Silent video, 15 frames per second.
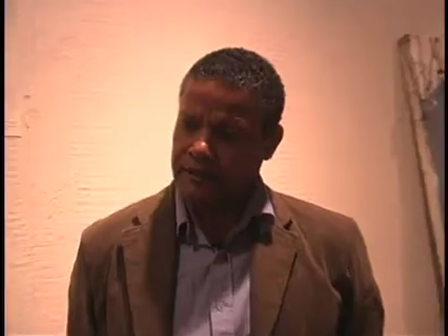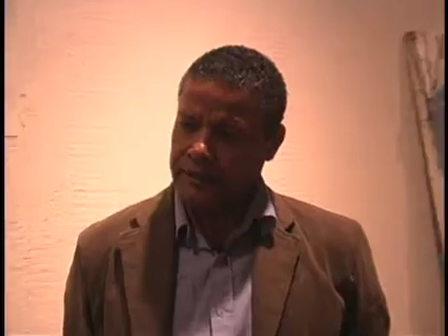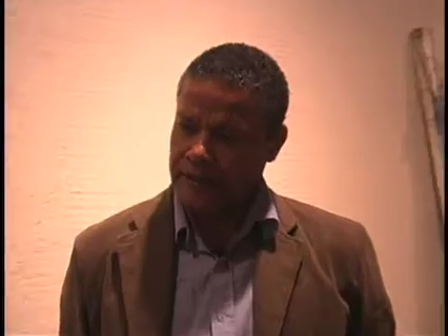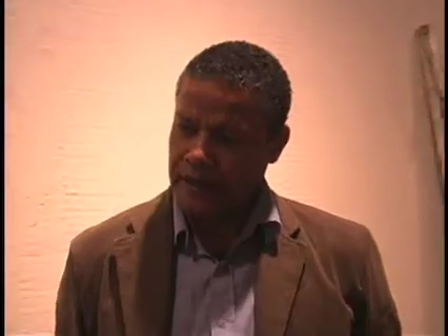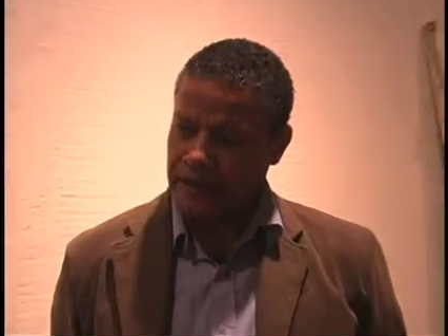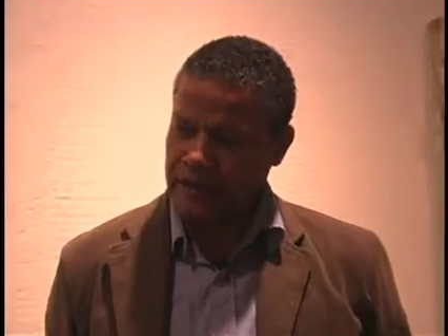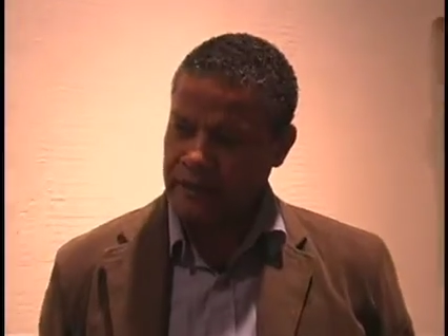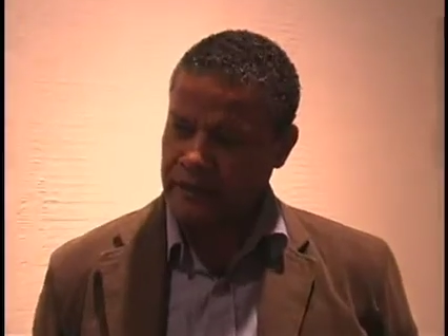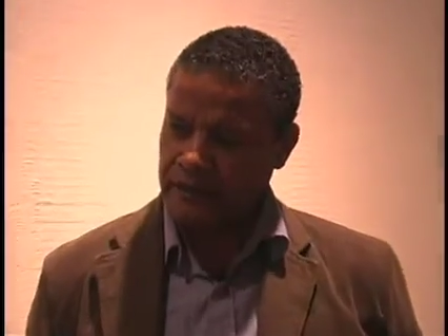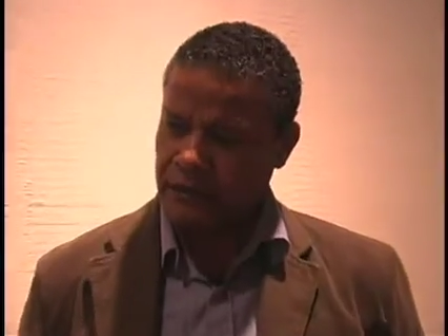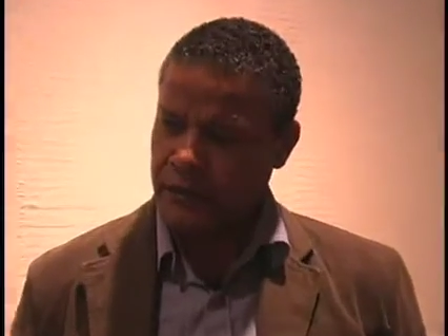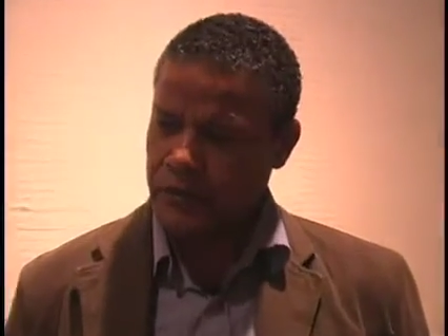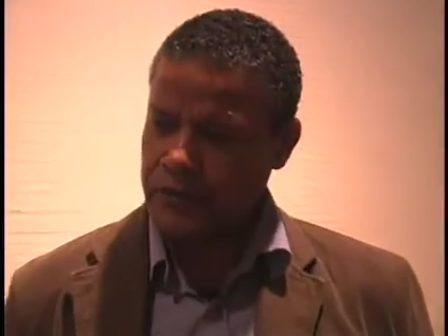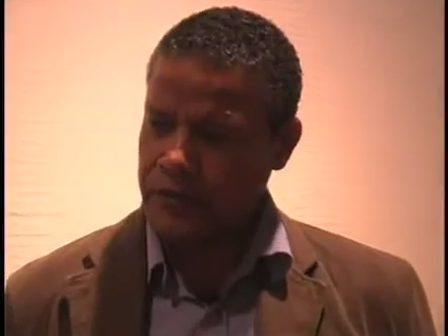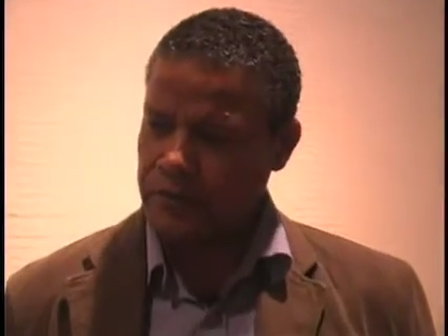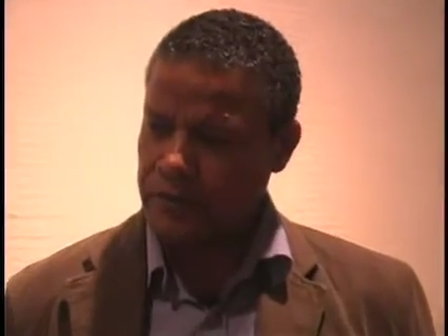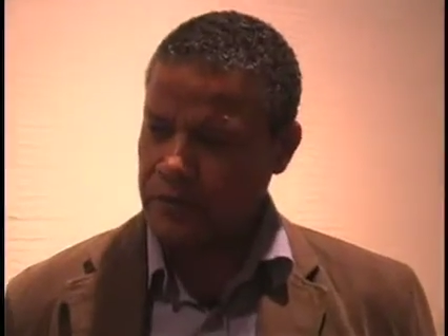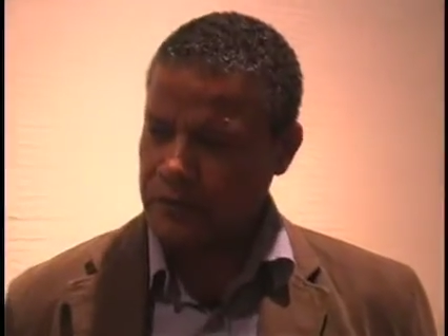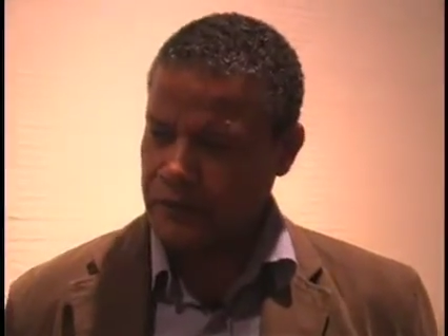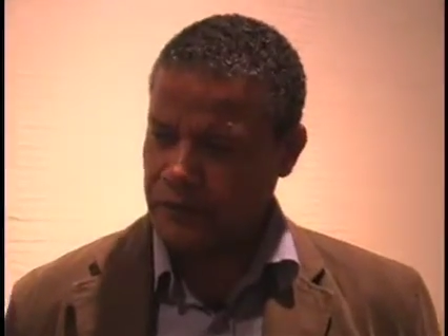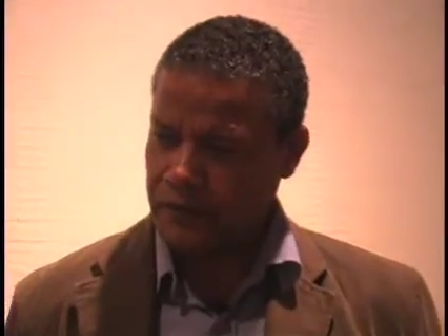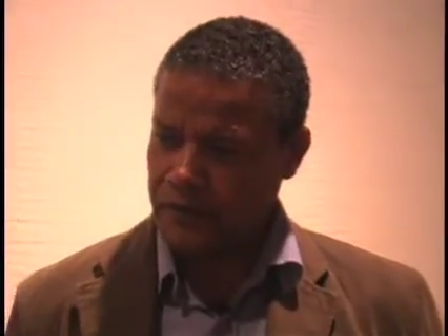look at it. It was
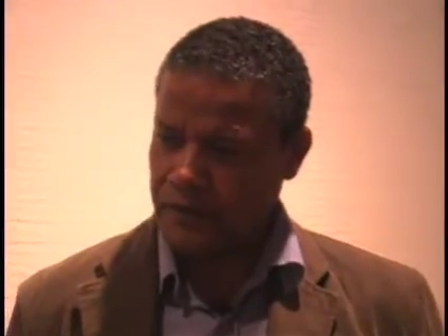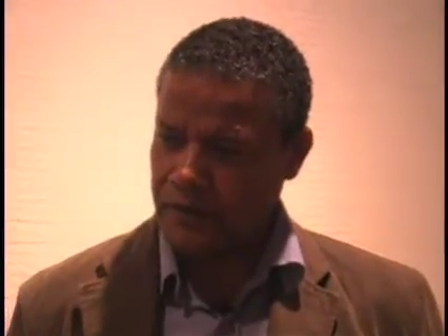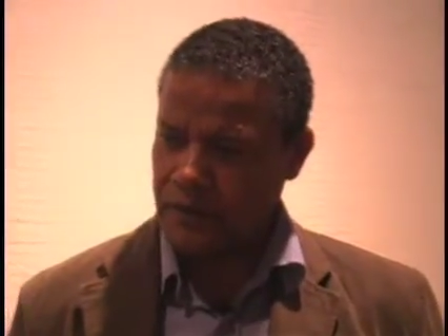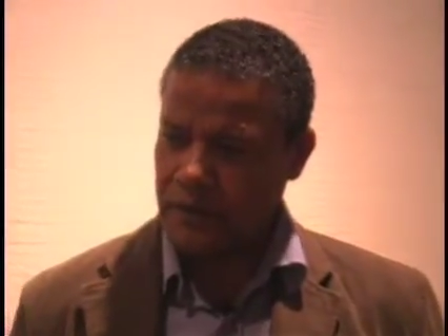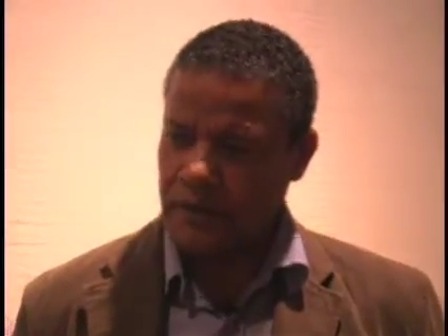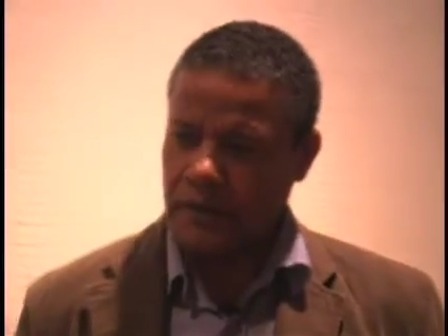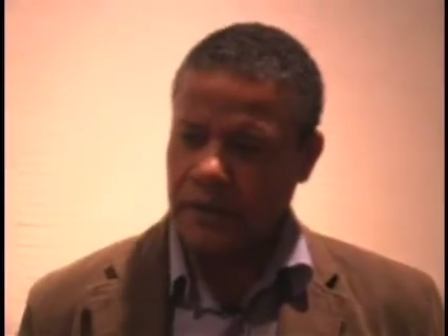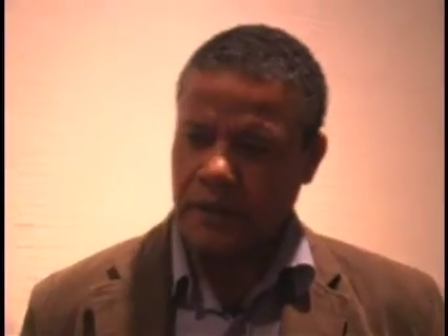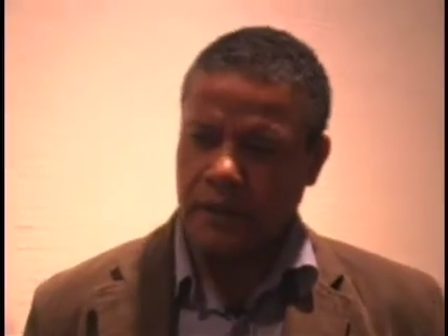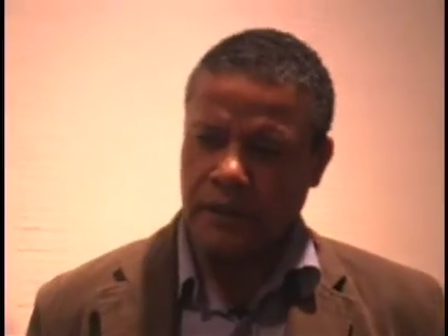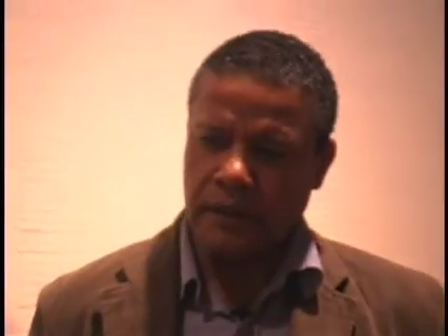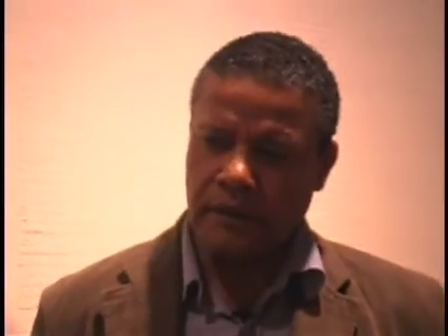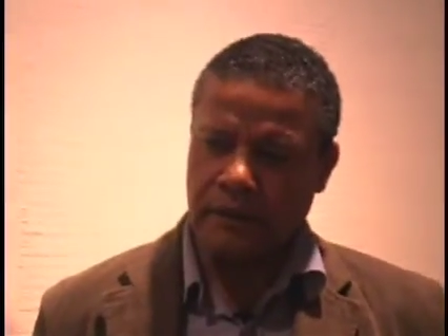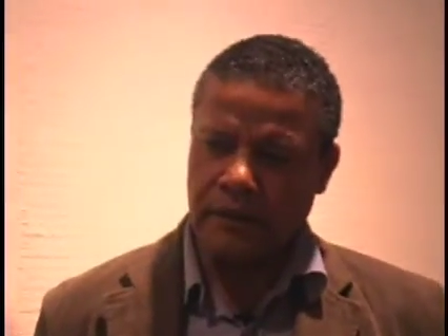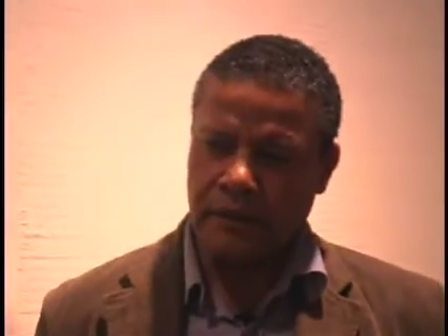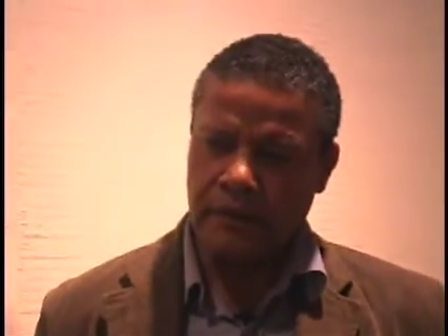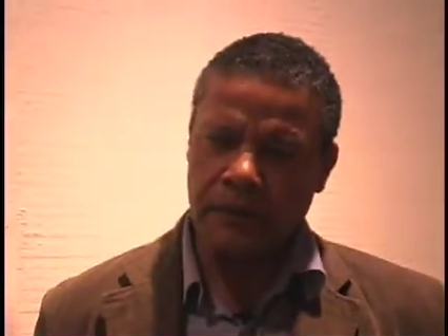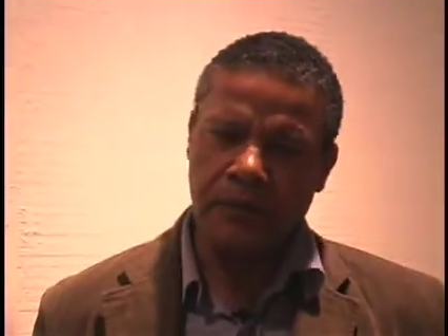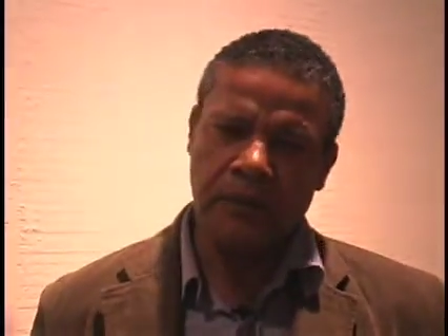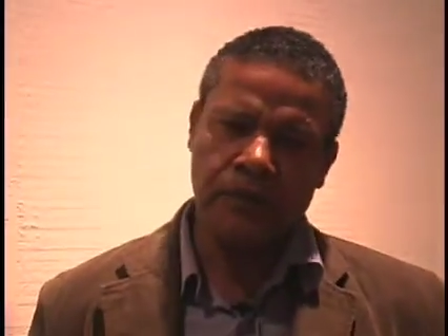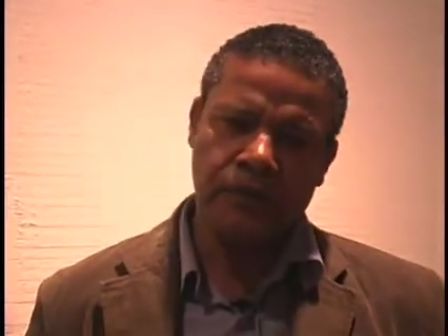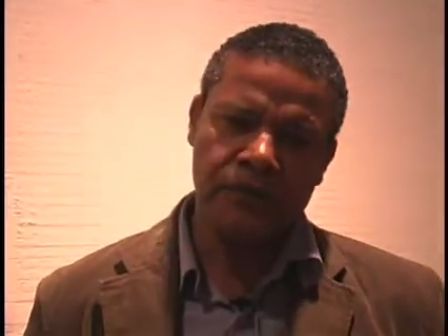beautiful. The
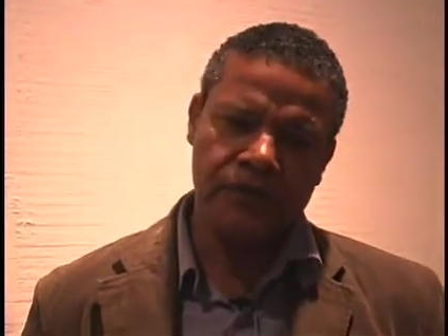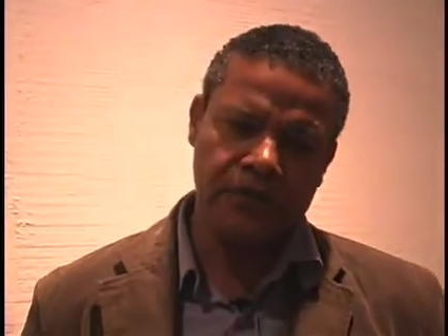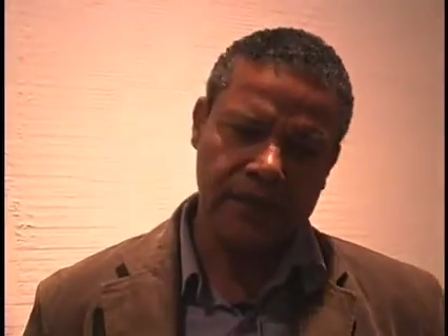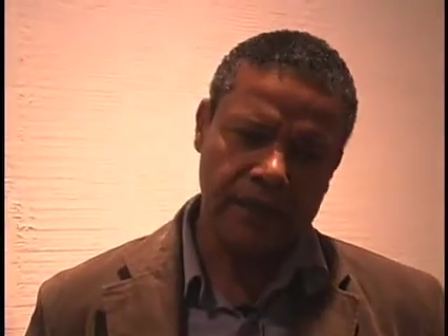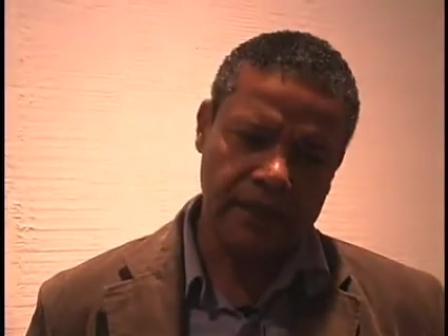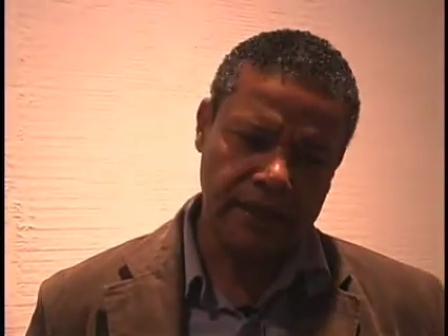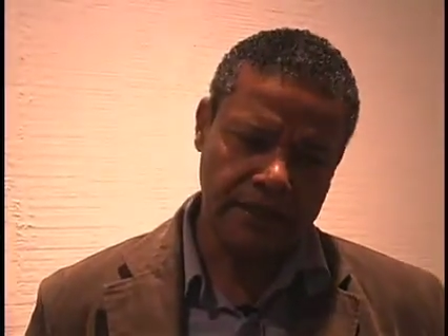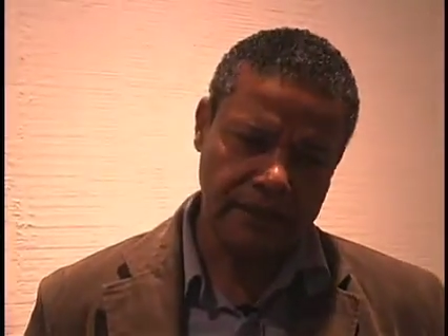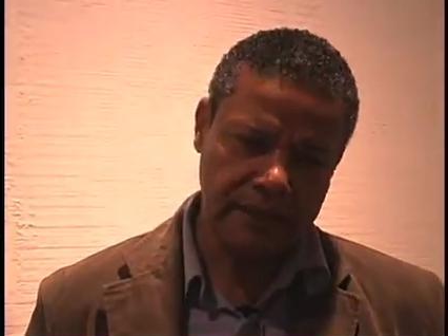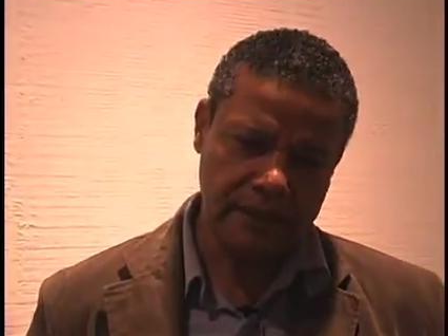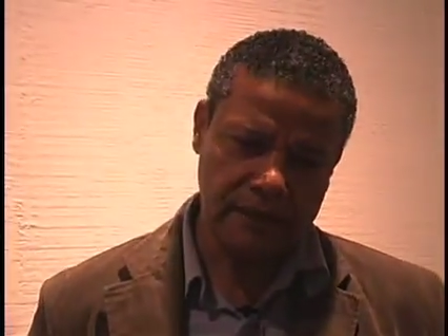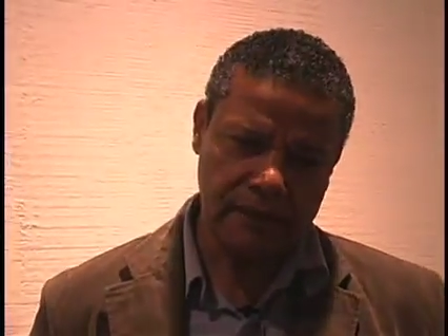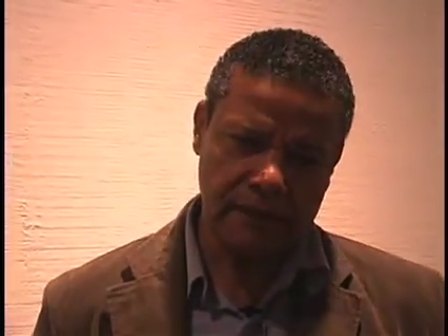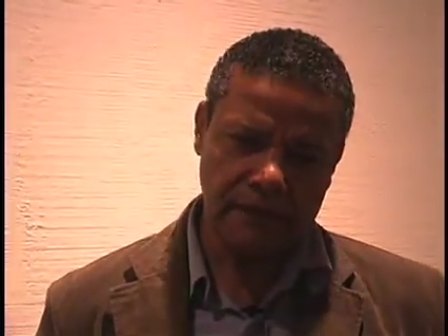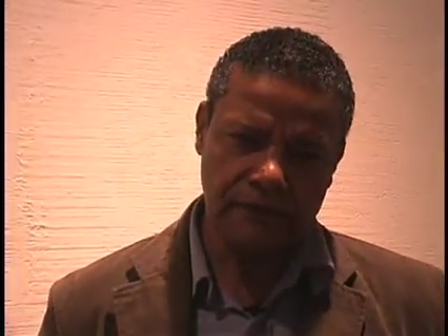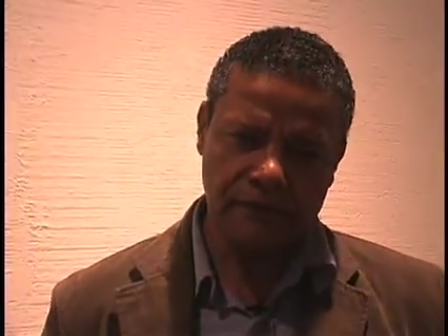work was selected